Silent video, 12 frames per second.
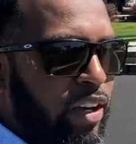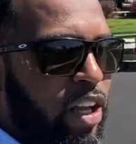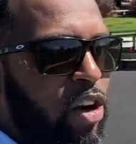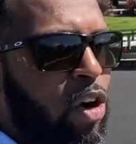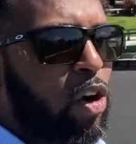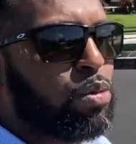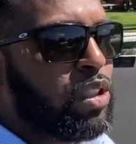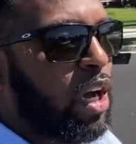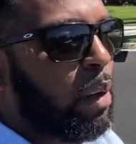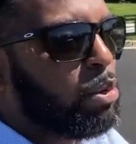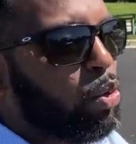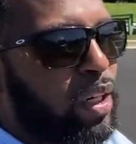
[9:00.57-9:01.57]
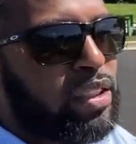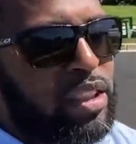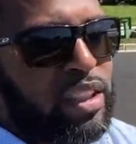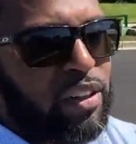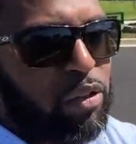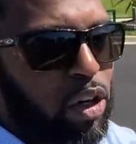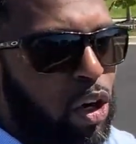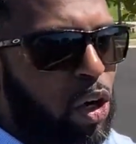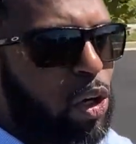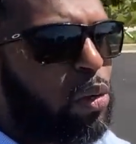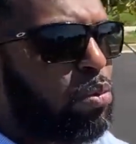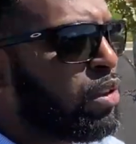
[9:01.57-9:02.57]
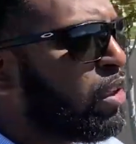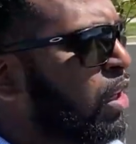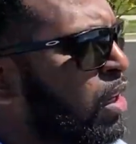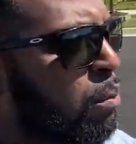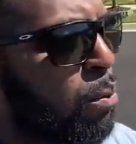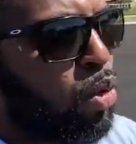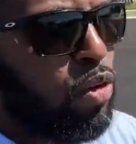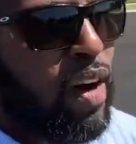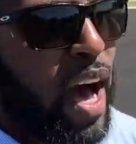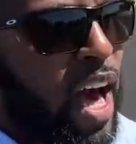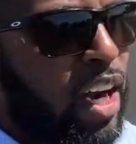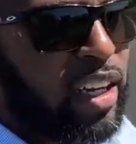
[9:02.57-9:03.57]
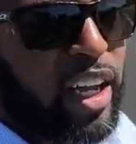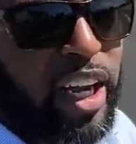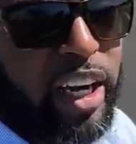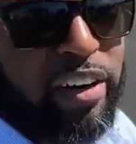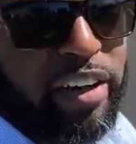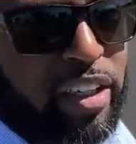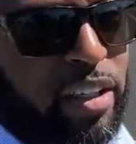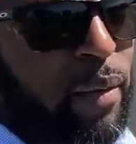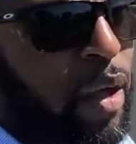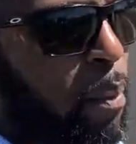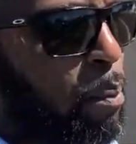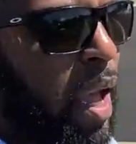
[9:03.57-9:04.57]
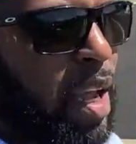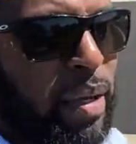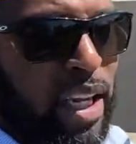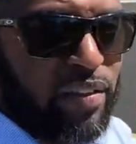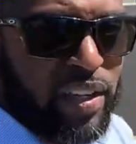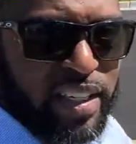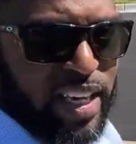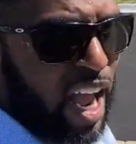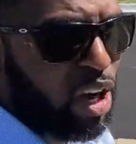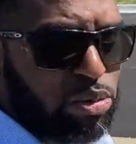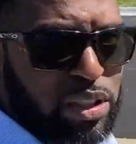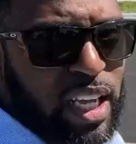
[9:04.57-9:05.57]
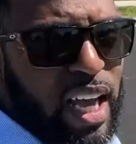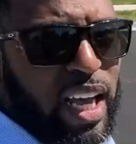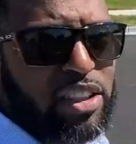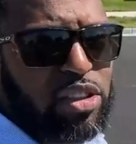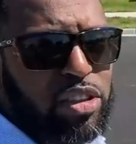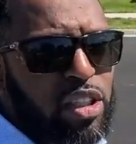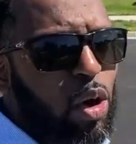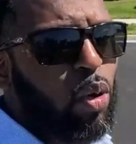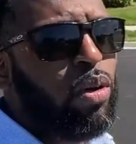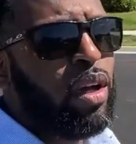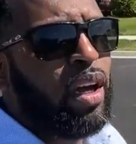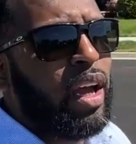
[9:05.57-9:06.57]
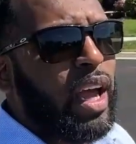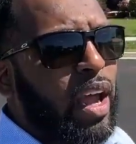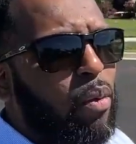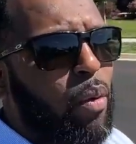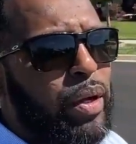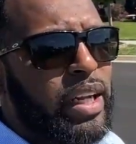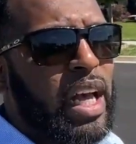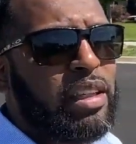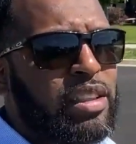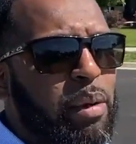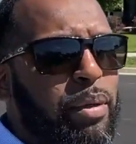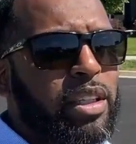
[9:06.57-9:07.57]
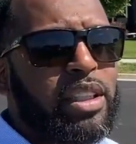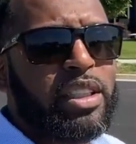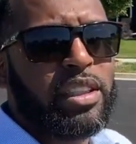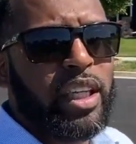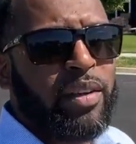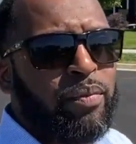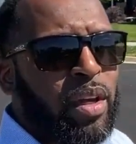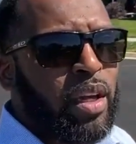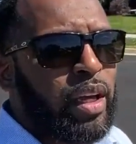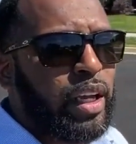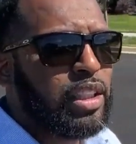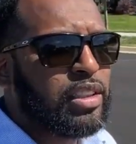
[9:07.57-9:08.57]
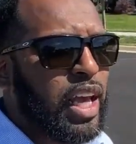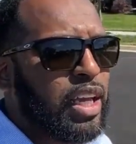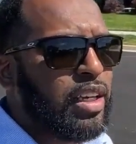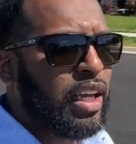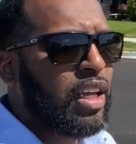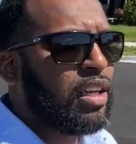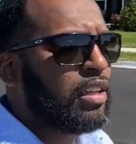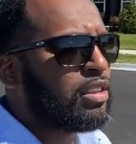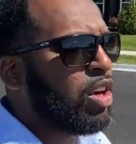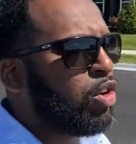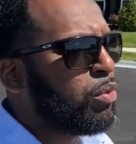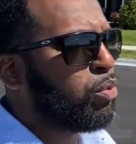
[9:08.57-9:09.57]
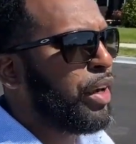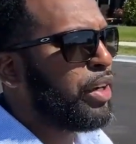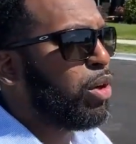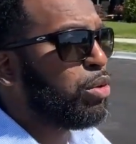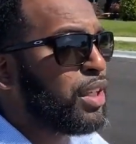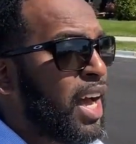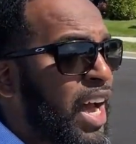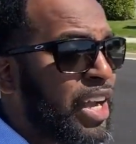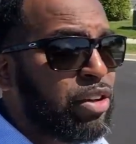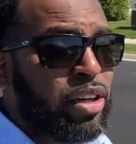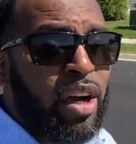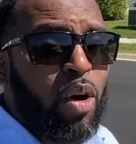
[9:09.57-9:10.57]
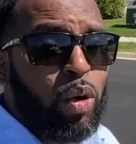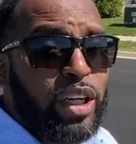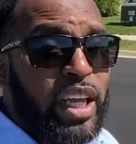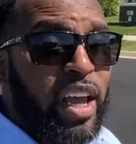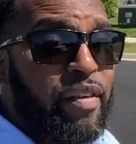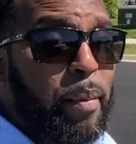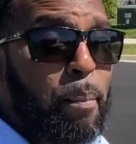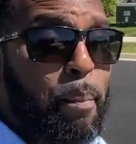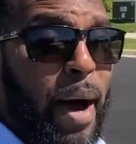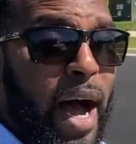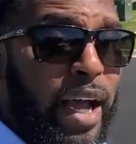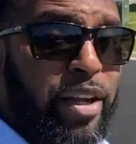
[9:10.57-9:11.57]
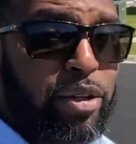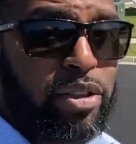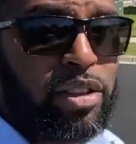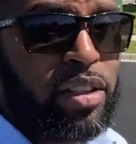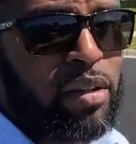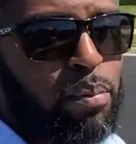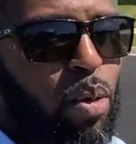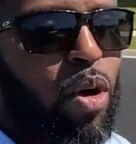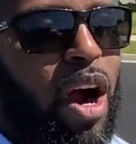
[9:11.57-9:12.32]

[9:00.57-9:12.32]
their home to upgrade to different homes, move out of the area, maybe even downsize or so. And what we typically see is that then the turnover rate goes higher, giving buyers more